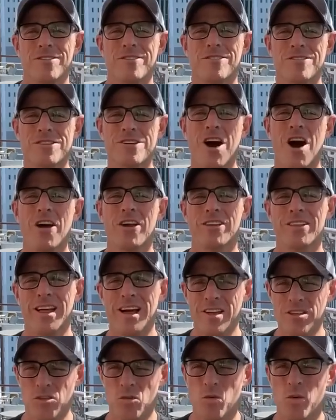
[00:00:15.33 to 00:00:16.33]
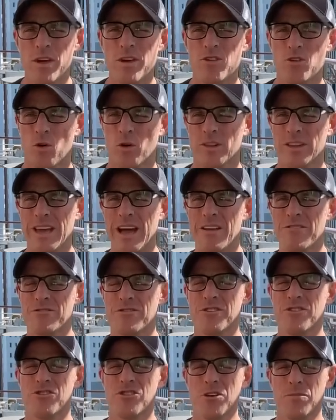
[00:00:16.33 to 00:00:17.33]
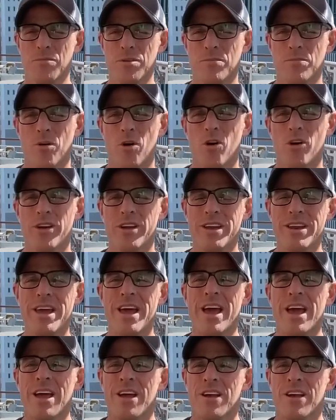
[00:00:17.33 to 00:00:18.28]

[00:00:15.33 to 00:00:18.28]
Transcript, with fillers: Toscana last week, shortly after the ship departed